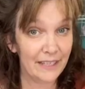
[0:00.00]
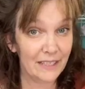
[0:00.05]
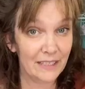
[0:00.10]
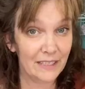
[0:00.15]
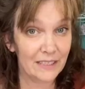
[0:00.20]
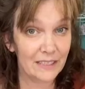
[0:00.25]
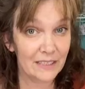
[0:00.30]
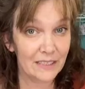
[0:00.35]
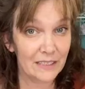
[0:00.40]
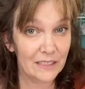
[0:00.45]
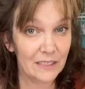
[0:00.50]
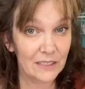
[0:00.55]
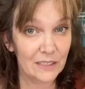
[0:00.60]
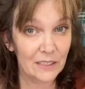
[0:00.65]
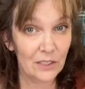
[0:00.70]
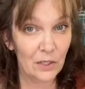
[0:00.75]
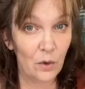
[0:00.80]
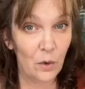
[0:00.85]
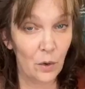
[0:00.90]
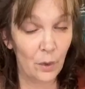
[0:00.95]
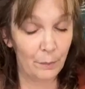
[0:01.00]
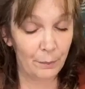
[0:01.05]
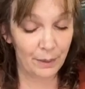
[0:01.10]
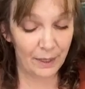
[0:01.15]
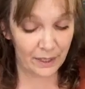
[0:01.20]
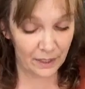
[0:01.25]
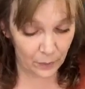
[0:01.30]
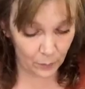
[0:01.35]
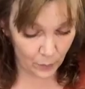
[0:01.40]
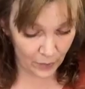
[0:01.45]
pink,
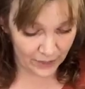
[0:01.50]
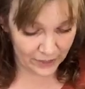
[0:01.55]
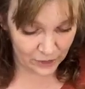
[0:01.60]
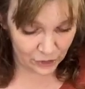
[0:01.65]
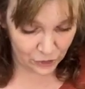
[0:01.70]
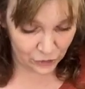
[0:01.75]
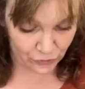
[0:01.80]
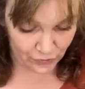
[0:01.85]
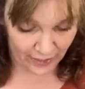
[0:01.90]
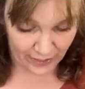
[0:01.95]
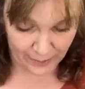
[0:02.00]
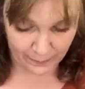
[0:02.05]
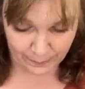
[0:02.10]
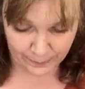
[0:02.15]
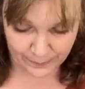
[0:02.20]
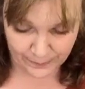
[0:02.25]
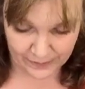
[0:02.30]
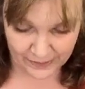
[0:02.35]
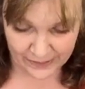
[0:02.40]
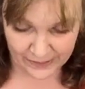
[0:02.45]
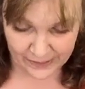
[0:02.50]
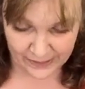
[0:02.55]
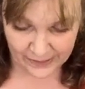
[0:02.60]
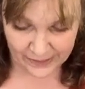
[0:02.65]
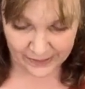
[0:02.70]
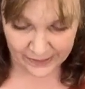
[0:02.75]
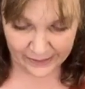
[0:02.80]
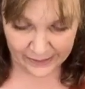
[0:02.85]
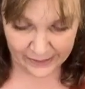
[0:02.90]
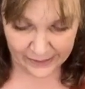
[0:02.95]
pink and white
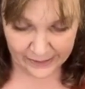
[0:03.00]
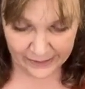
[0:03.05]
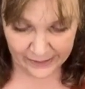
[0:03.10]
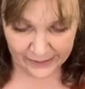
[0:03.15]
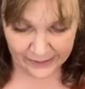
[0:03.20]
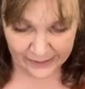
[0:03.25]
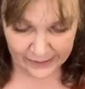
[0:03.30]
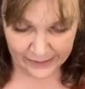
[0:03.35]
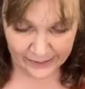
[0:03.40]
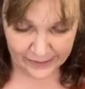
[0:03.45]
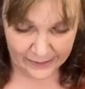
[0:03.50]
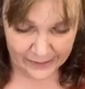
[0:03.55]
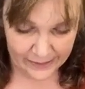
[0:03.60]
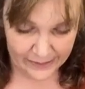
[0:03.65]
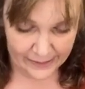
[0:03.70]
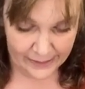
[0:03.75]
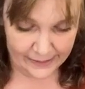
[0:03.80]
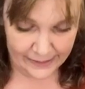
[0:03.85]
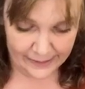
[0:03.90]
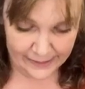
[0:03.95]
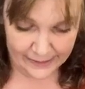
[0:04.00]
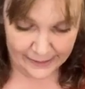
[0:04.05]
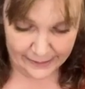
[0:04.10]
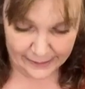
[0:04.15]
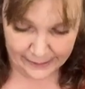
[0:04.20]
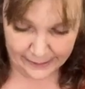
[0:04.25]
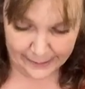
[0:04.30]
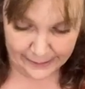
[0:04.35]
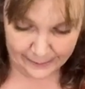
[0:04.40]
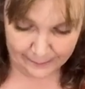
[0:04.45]
stripes.
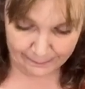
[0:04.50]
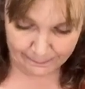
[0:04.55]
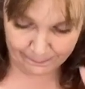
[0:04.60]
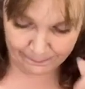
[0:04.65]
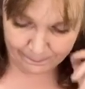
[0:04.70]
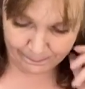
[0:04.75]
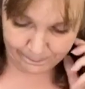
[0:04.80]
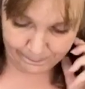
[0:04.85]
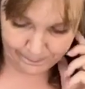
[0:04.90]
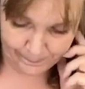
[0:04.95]
I